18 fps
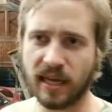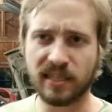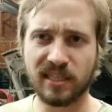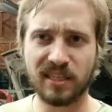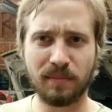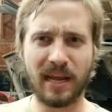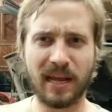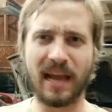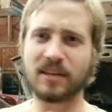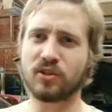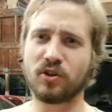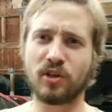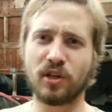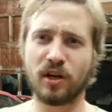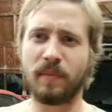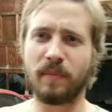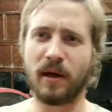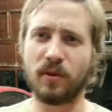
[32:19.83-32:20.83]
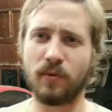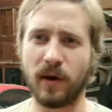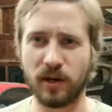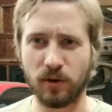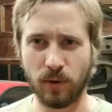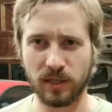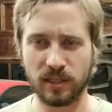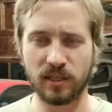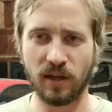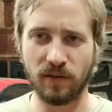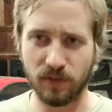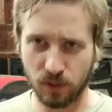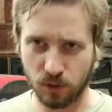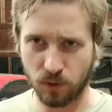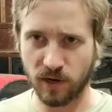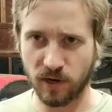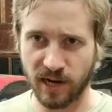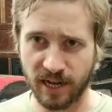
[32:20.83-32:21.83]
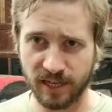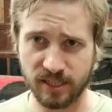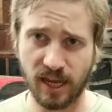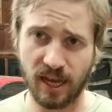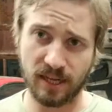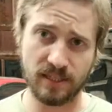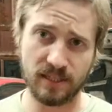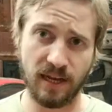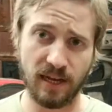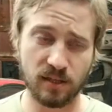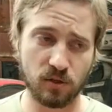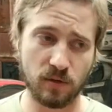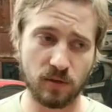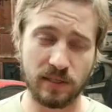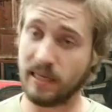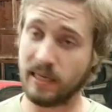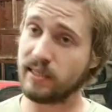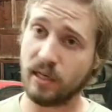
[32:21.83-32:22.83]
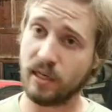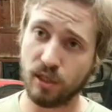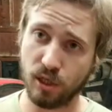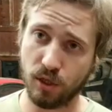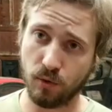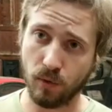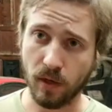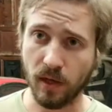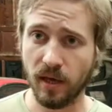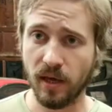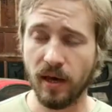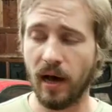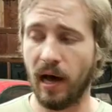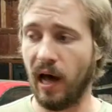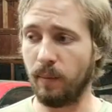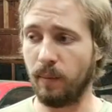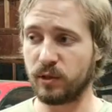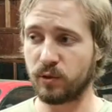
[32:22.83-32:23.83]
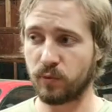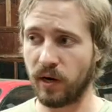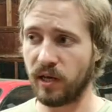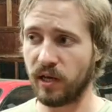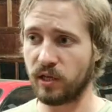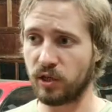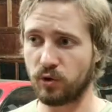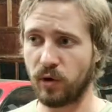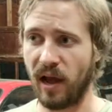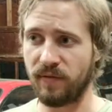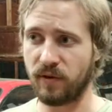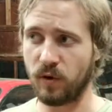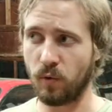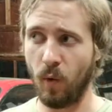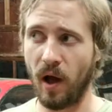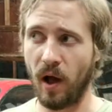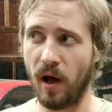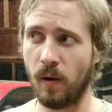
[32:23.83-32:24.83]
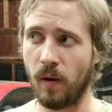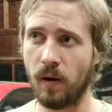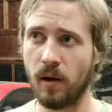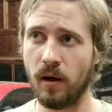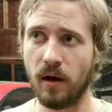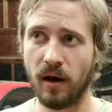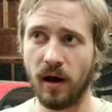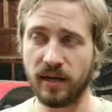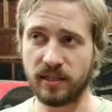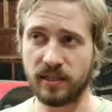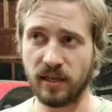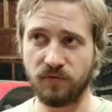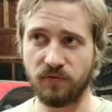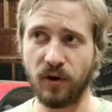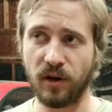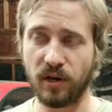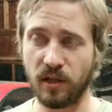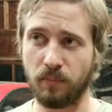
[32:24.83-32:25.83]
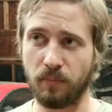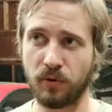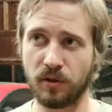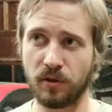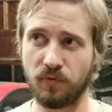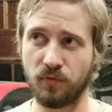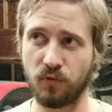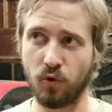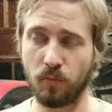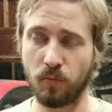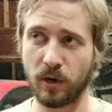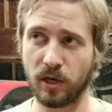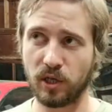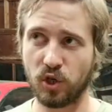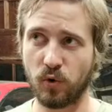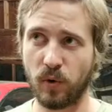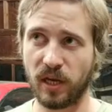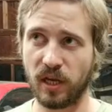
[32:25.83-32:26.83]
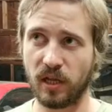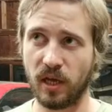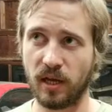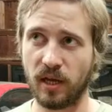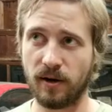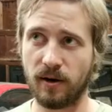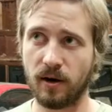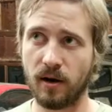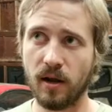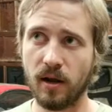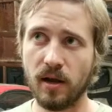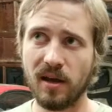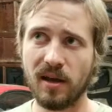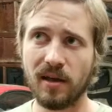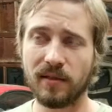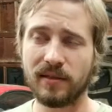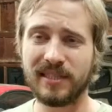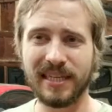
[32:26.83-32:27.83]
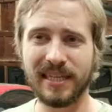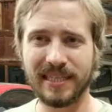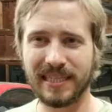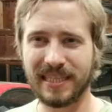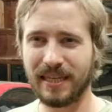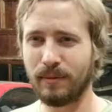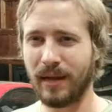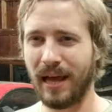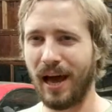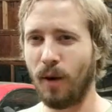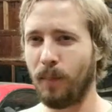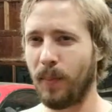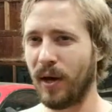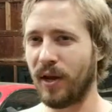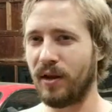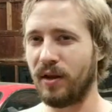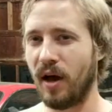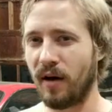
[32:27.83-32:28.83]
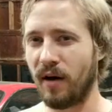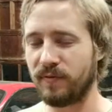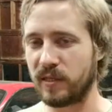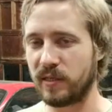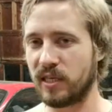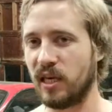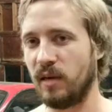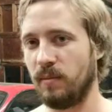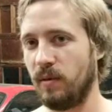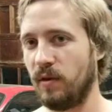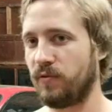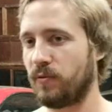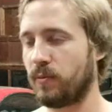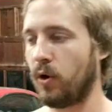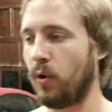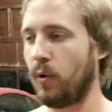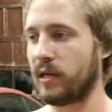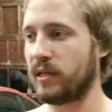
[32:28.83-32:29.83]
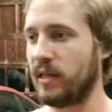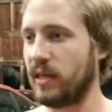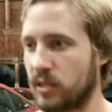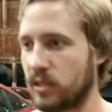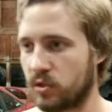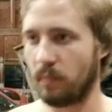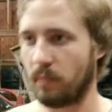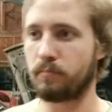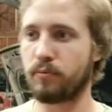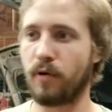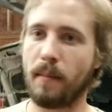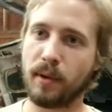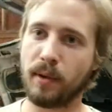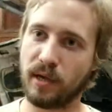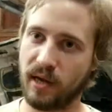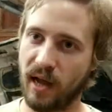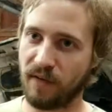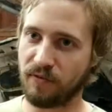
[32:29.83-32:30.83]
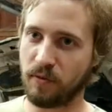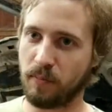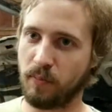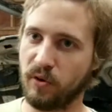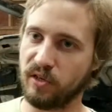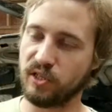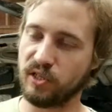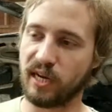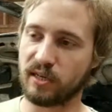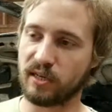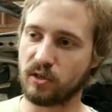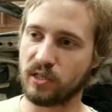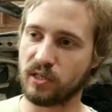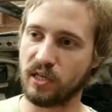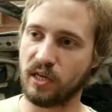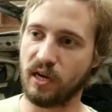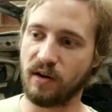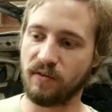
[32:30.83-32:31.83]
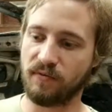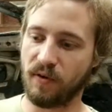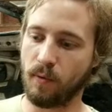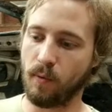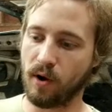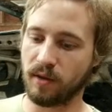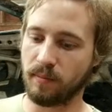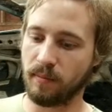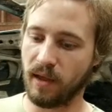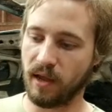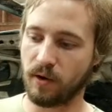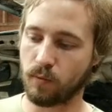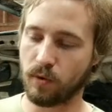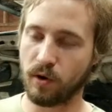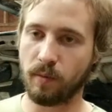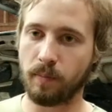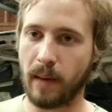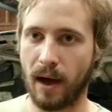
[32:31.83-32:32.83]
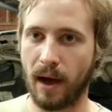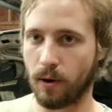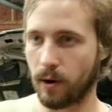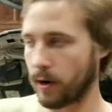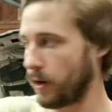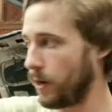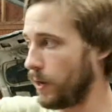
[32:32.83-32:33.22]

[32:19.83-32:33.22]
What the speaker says: somebody asked earlier, by the way, do I still have the 200SX? The answer is yes, I do. It's running and driving well. I did finally put in the fuel pressure regulator. Didn't seem to help enough to keep me from going lean, so I'm probably going to have to put injectors in it if I want to make real power